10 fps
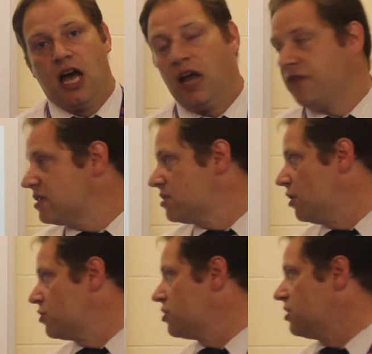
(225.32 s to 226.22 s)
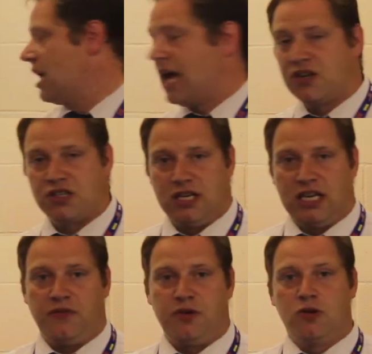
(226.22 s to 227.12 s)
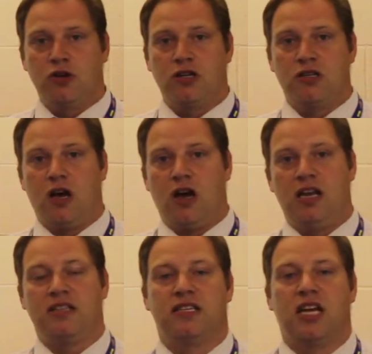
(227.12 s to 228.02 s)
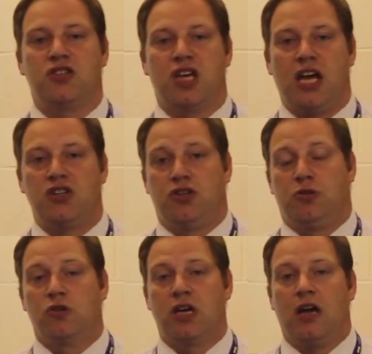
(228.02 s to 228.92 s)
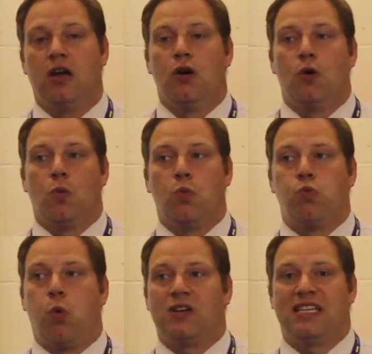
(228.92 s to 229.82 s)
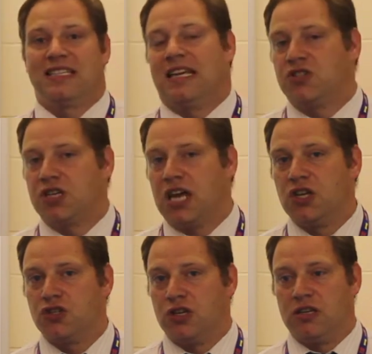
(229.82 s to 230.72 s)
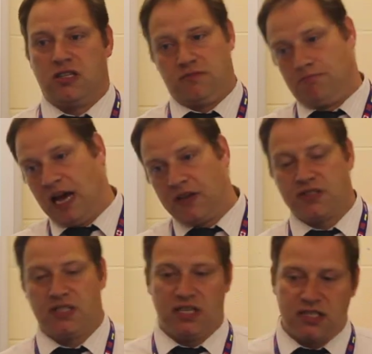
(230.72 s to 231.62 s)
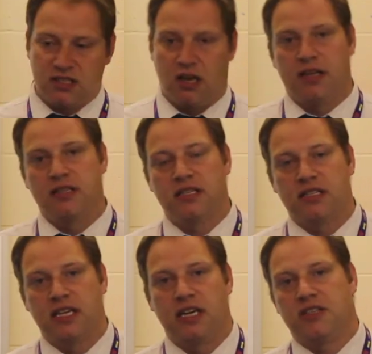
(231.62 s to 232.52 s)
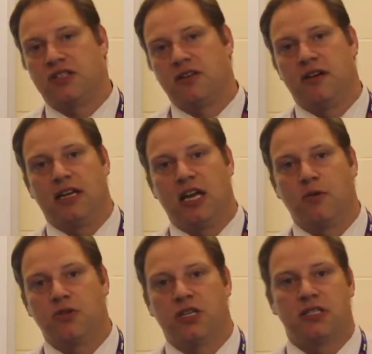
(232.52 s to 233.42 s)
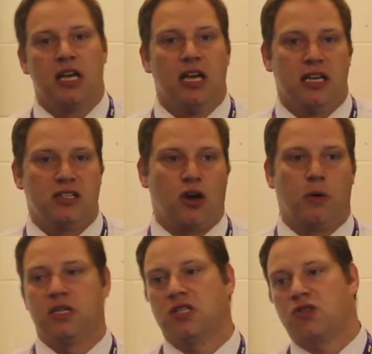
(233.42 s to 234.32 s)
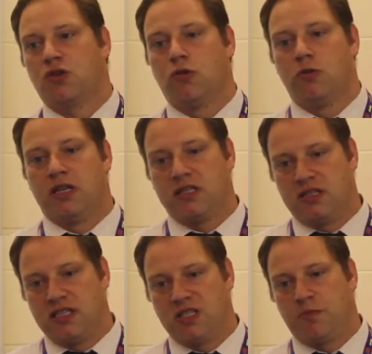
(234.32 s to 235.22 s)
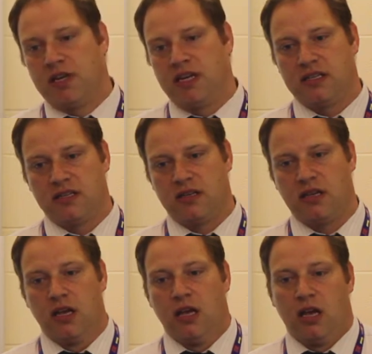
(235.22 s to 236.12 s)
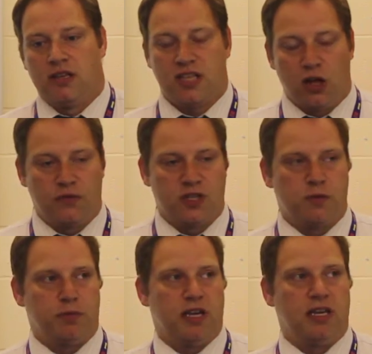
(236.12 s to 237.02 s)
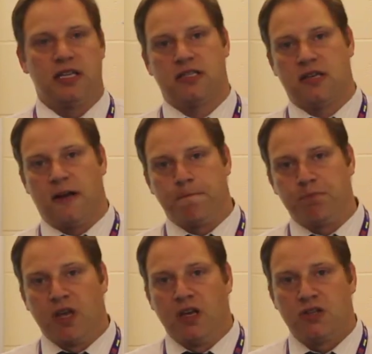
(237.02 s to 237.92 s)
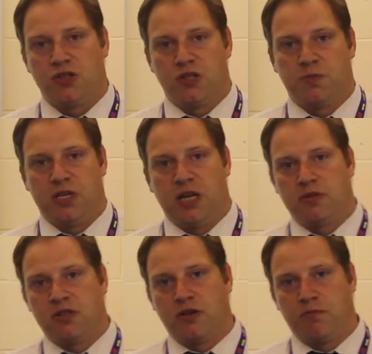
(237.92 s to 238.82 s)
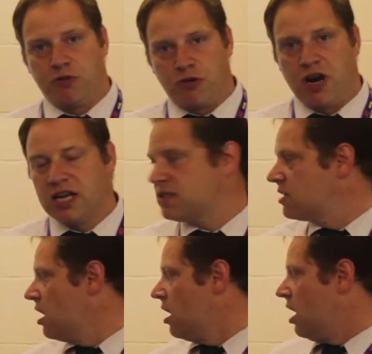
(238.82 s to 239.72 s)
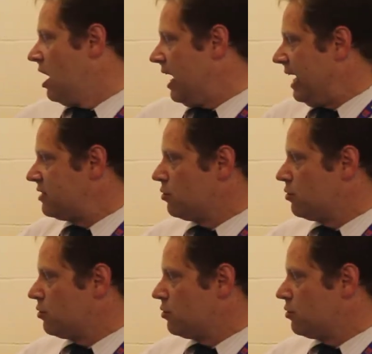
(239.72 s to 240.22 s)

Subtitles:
and this notion that actually, if you look at holistic education, you look at what is an education, it's maths, and it's science, it's English, it's learning languages, it's going to school, it's the discipline, it's the self-discipline, it's students being able to progress. It's